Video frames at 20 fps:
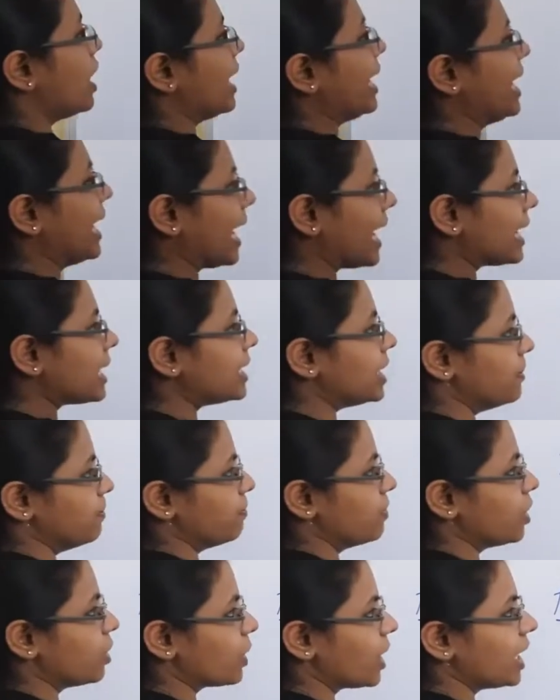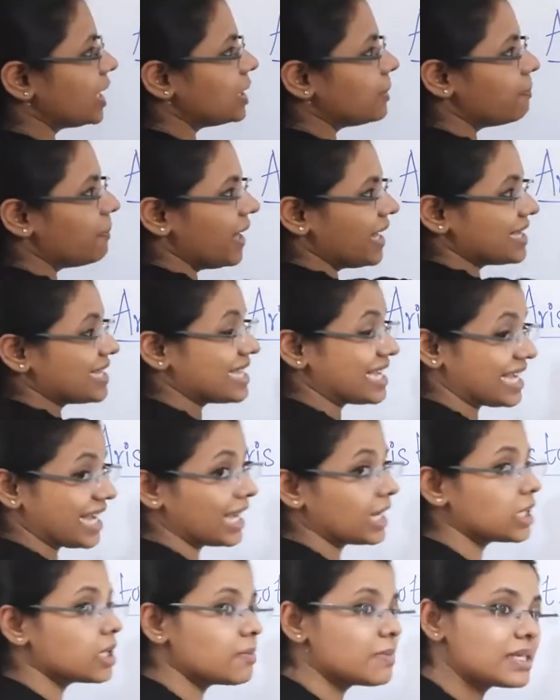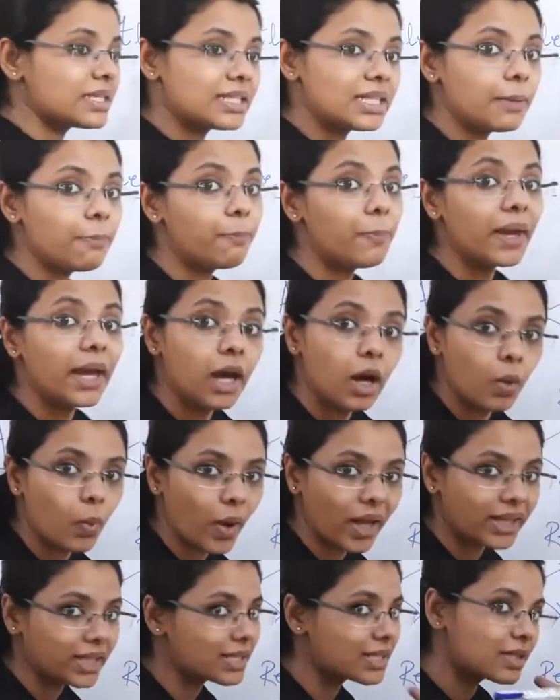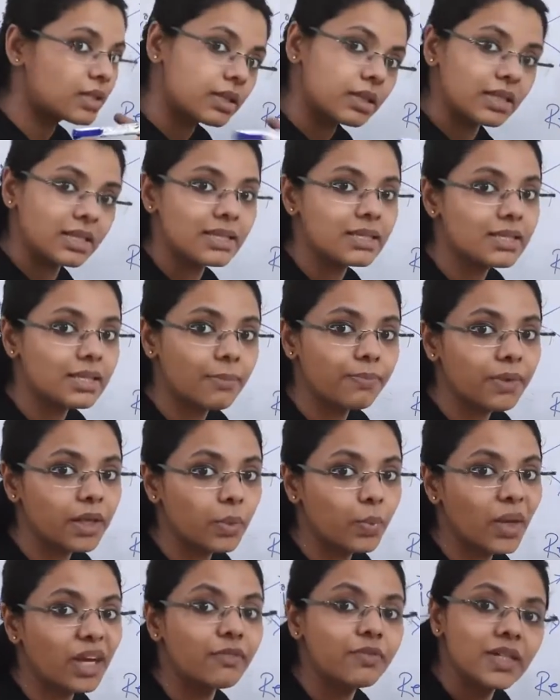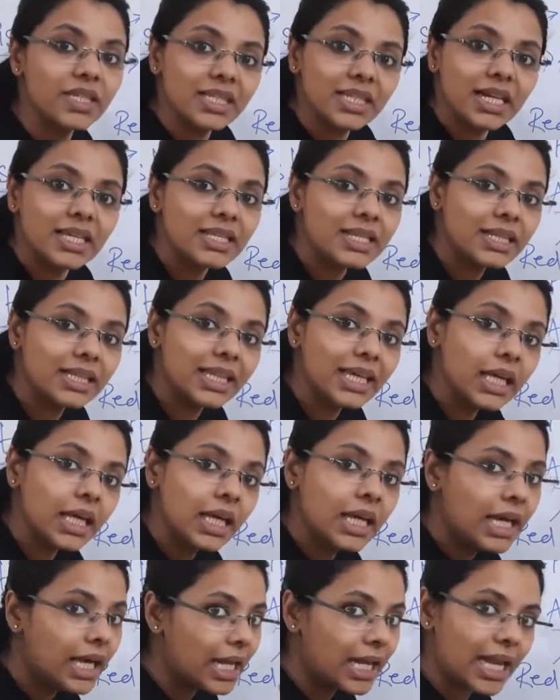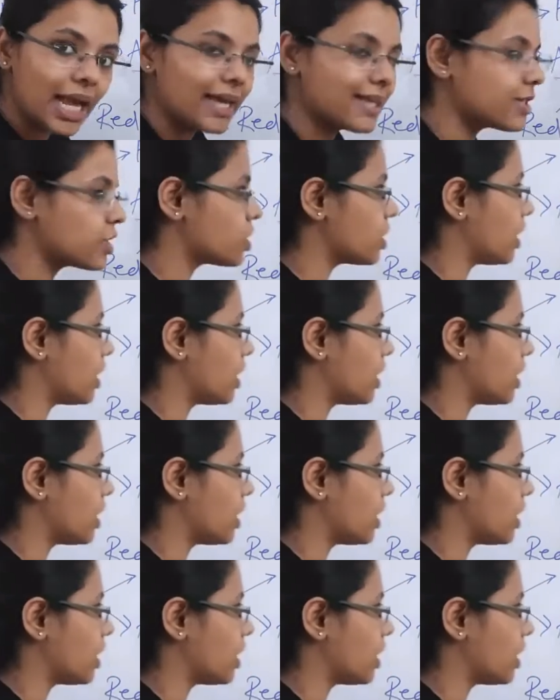kingdom, okay, the basic kingdom is the bigger one. This is something we have discussed in the last